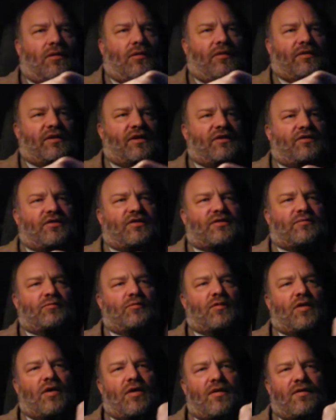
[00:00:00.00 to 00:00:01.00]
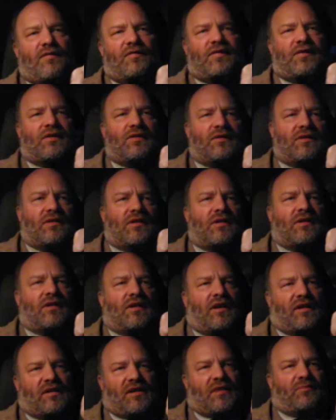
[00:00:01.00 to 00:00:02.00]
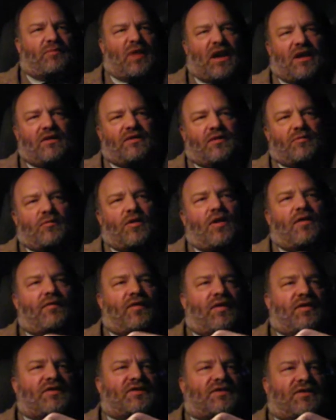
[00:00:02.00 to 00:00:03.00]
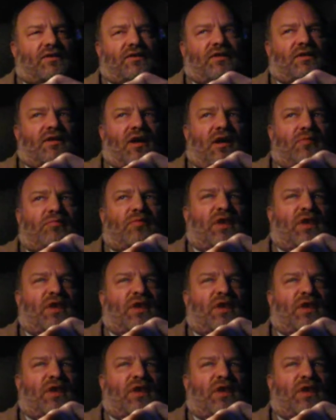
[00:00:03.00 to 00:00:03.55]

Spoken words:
or they just moved and they paid the movers so they're not